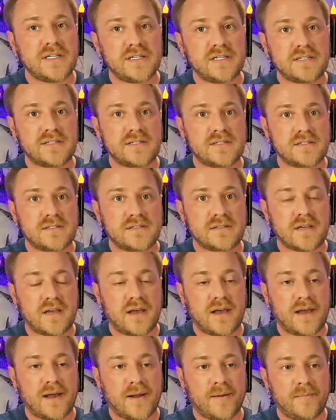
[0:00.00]
is,
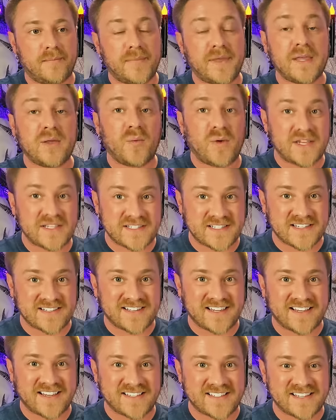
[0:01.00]
being
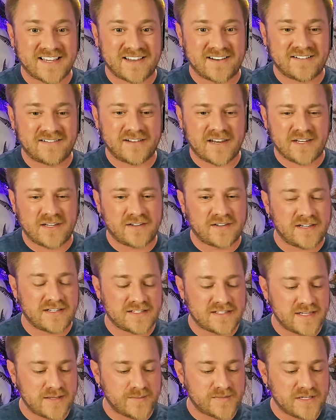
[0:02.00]
wasted, like I said, and
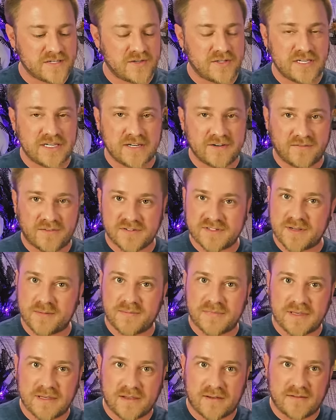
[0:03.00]
it seems that you need it for
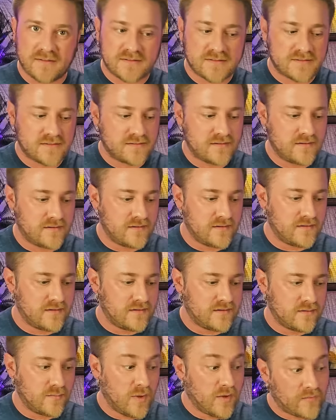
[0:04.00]
something else.
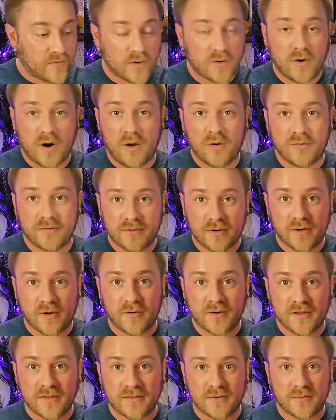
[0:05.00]
Well, for growth, you're
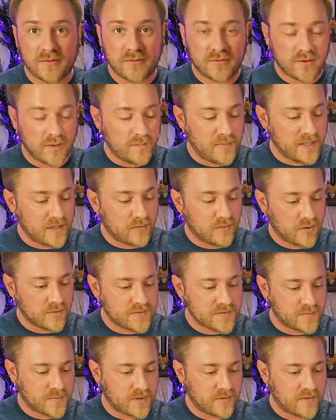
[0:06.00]
going through a big
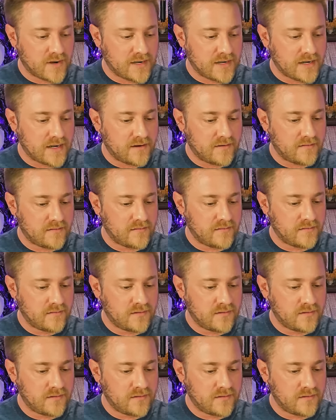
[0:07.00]
growth spurt right now.